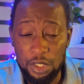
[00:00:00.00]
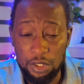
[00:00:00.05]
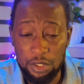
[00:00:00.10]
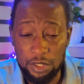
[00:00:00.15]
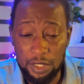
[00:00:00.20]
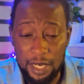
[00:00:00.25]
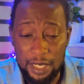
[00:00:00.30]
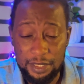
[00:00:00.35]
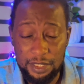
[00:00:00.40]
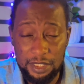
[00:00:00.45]

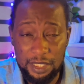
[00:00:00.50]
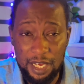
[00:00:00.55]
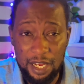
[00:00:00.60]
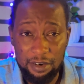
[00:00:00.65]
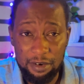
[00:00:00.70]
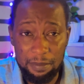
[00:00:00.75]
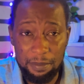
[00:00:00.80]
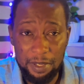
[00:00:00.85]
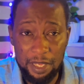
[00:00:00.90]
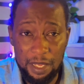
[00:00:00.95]
United
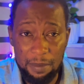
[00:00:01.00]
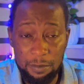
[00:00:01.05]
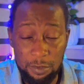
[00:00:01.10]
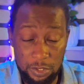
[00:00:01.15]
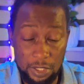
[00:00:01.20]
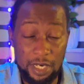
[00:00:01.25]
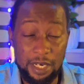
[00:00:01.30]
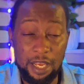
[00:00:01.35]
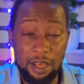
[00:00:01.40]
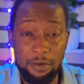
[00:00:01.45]
Arab
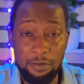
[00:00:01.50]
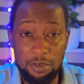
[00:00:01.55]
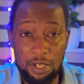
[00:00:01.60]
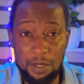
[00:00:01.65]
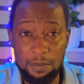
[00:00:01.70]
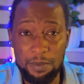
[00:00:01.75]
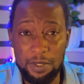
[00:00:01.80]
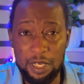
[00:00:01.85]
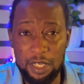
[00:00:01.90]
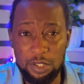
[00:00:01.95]
Saudi
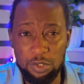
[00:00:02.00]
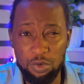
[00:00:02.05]
Arabia